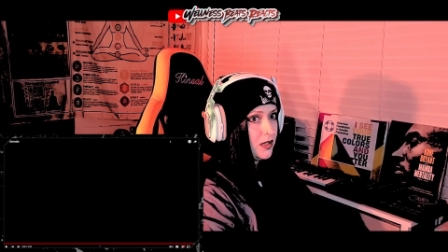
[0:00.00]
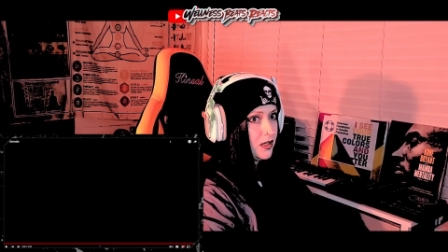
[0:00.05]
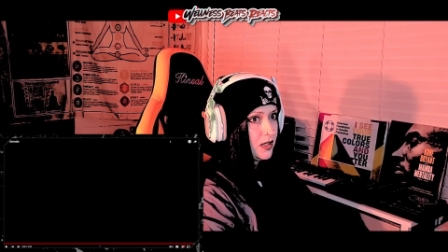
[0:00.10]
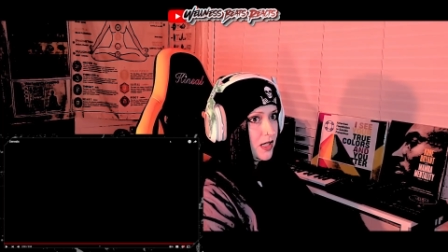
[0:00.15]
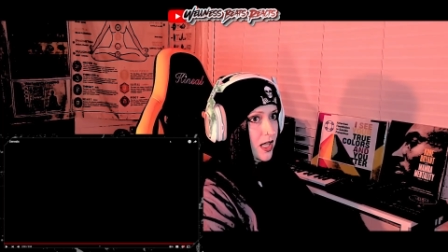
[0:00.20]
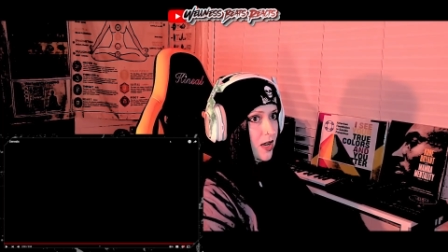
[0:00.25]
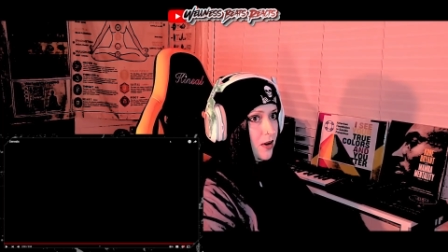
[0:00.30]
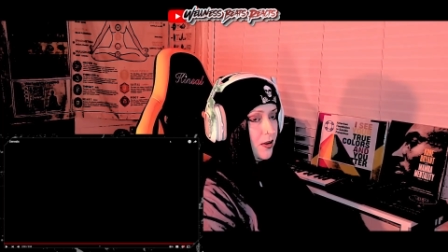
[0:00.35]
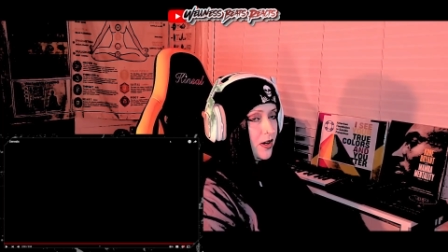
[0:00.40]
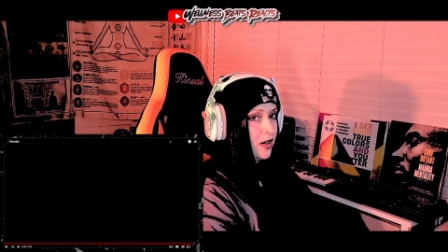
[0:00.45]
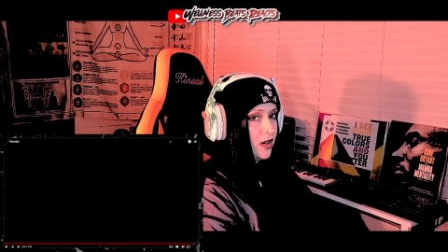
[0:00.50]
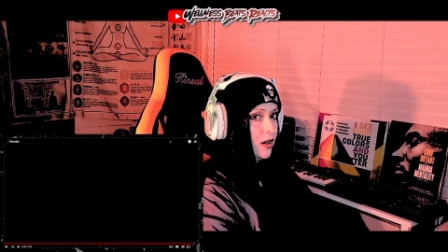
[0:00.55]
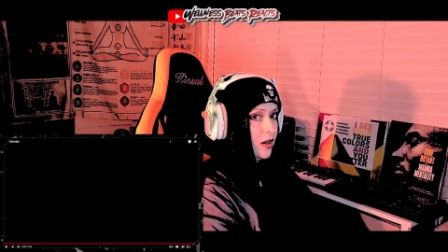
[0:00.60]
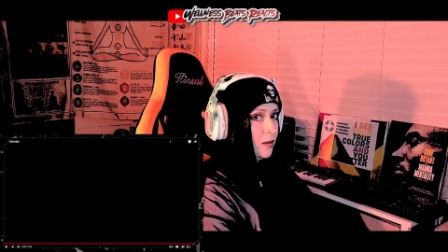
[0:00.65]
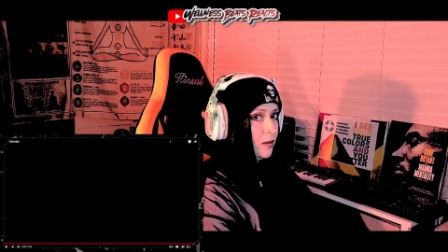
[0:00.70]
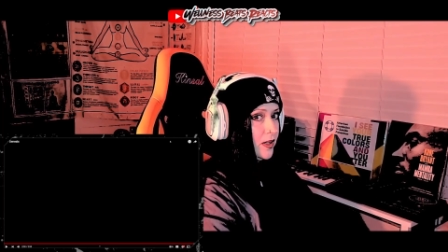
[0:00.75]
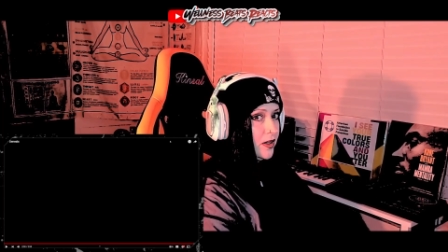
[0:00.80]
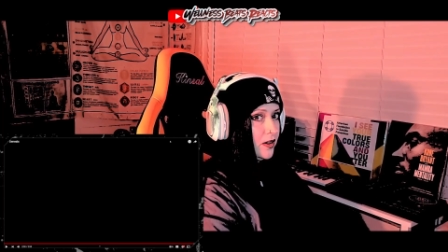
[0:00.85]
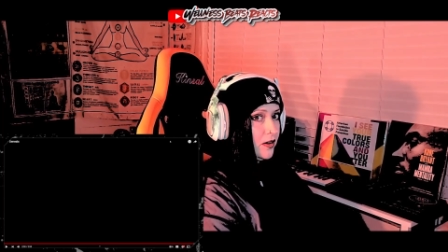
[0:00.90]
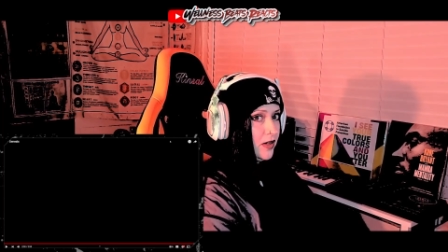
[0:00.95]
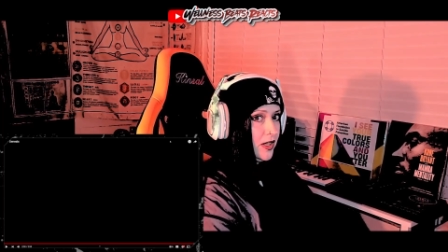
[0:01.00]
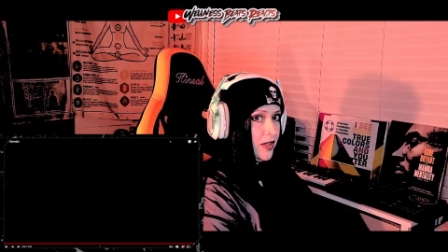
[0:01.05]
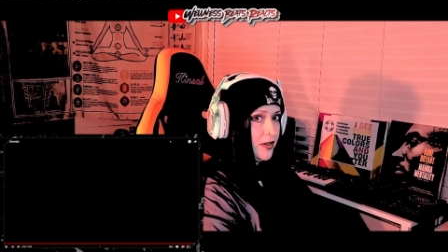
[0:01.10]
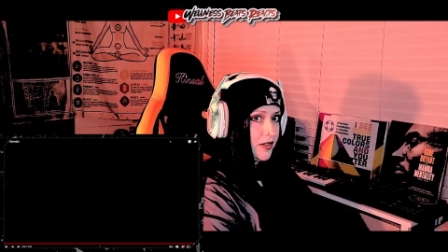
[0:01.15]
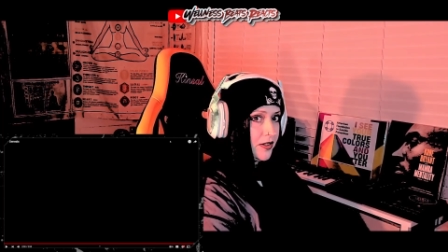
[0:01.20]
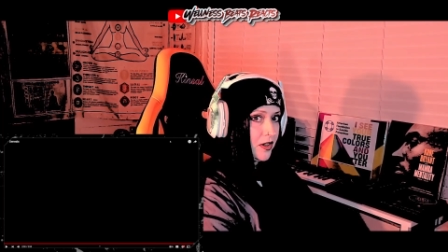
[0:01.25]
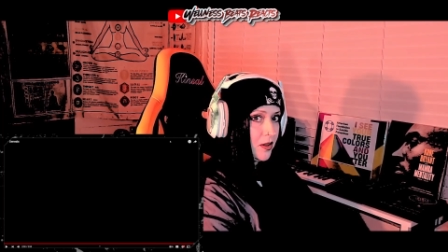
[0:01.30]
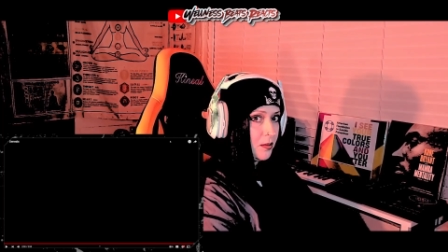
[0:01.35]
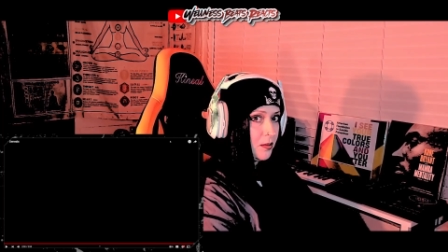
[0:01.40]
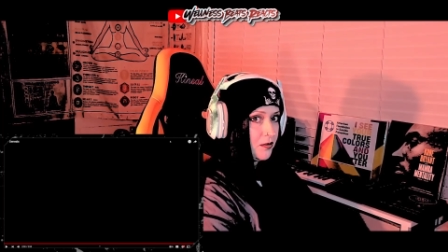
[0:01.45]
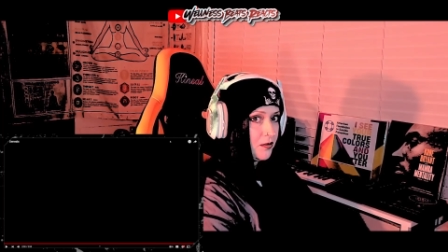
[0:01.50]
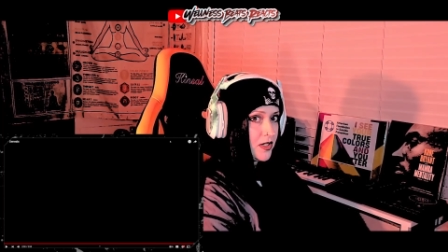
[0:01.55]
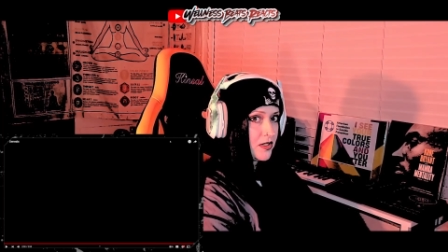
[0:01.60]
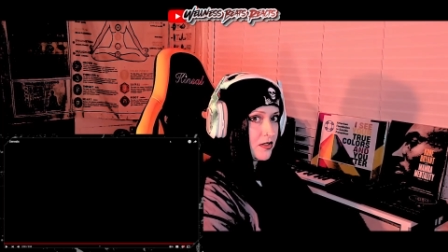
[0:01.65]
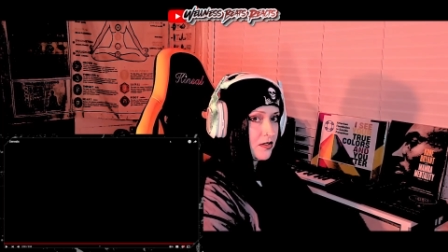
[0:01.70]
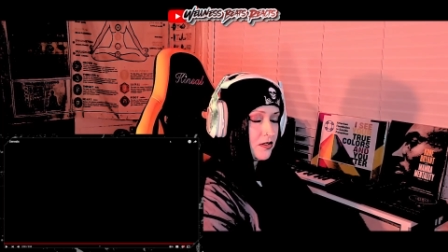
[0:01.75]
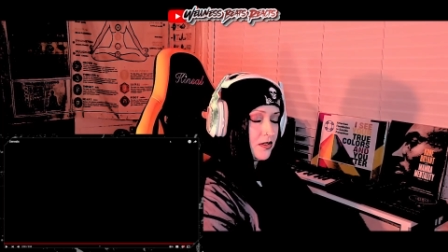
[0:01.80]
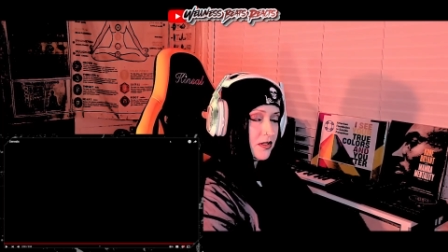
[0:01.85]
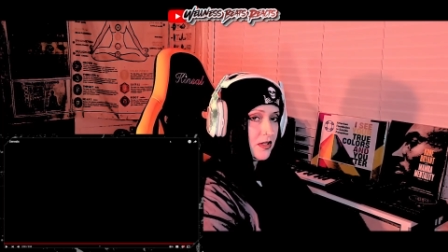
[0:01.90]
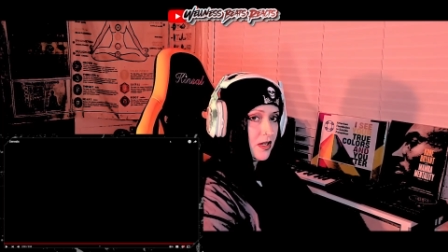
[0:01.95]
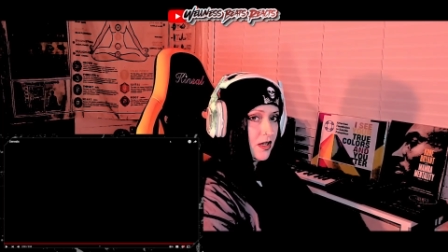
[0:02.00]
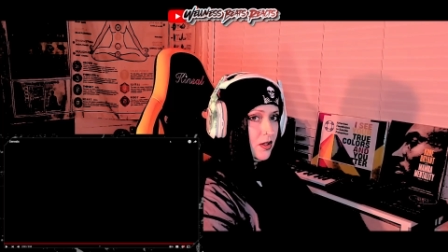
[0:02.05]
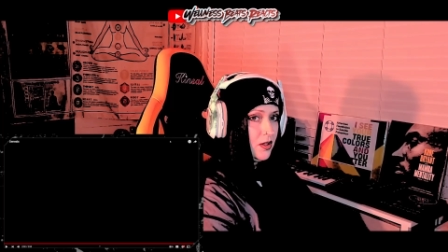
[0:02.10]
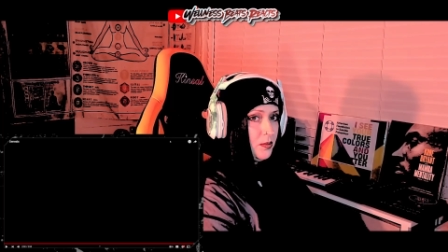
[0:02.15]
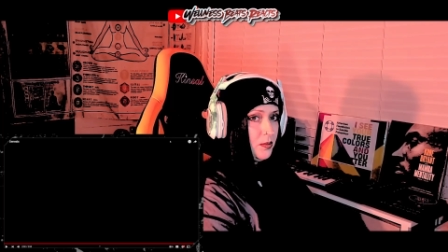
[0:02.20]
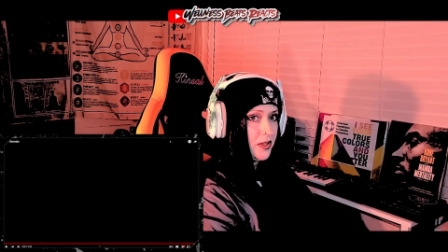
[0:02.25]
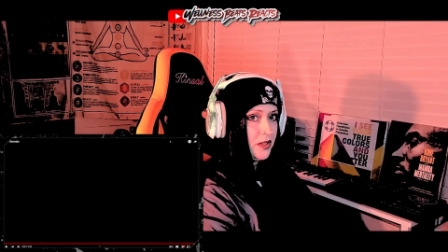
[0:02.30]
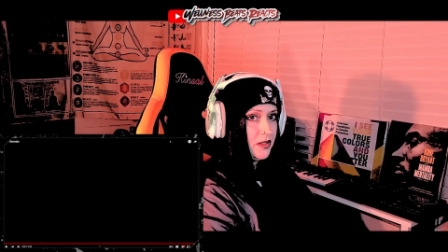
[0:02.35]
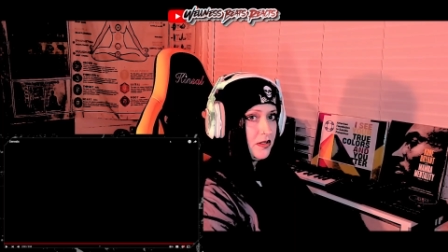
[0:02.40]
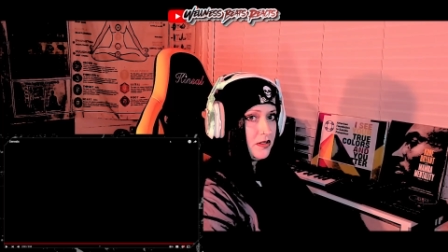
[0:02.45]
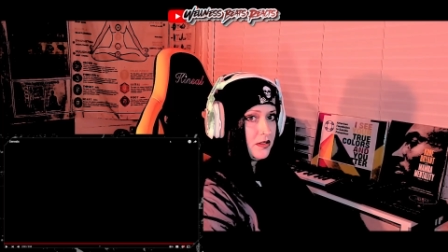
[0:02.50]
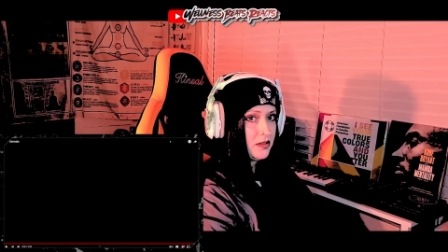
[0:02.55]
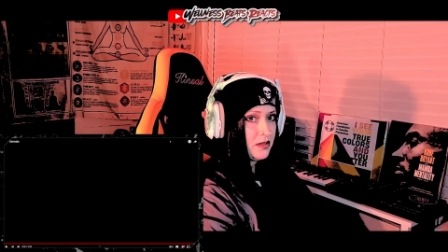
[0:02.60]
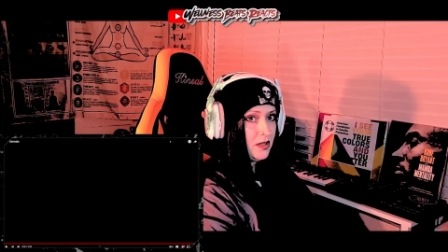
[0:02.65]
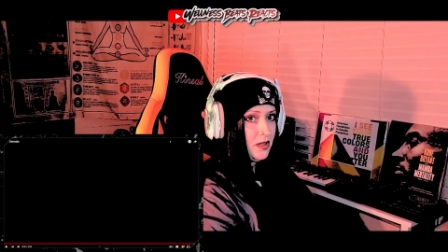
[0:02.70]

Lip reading: count on our mental health care professionals to help us,